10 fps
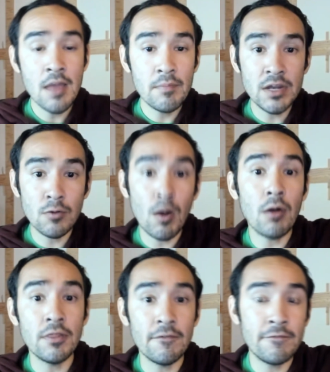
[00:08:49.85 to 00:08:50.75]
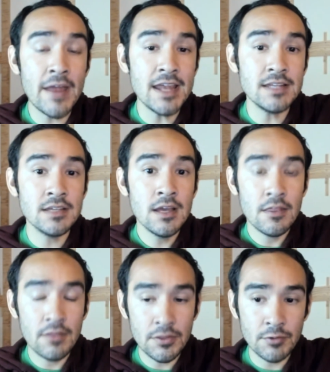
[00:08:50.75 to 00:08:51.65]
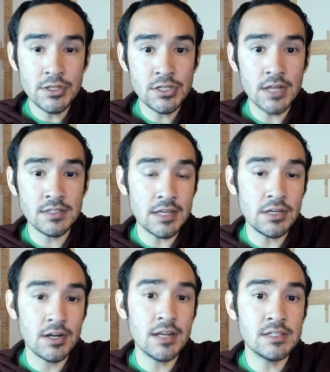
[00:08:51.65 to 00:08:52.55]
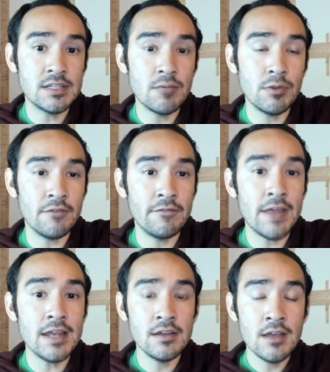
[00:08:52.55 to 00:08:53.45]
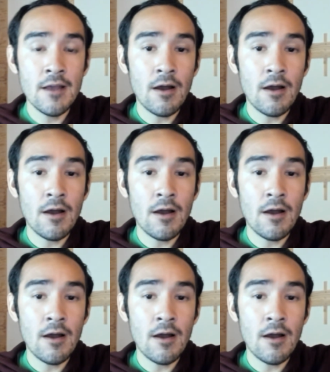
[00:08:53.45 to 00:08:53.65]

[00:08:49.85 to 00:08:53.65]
Meanwhile, the fate, the 3 shots that you're going to see with the fate,